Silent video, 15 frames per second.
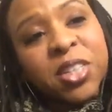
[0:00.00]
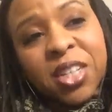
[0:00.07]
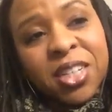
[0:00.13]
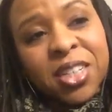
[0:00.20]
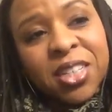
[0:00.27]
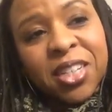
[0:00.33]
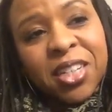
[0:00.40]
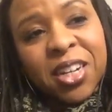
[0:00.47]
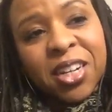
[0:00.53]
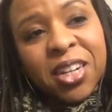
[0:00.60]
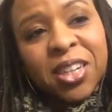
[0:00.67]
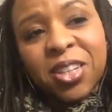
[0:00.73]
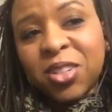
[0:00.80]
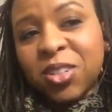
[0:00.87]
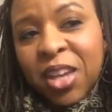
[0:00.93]
Tennessee, in a
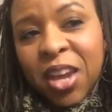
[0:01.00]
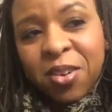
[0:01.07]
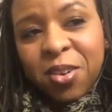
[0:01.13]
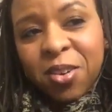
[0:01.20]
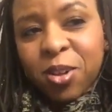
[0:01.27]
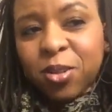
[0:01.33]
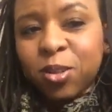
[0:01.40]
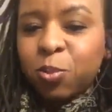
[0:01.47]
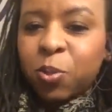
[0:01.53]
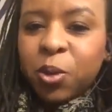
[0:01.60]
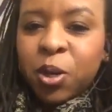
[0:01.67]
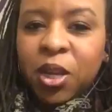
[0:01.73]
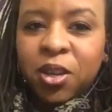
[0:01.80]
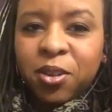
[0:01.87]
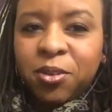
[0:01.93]
little town called
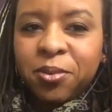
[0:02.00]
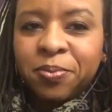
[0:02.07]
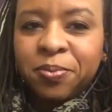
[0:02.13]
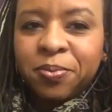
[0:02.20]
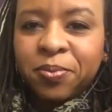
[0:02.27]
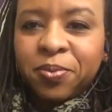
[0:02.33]
Spring Hill.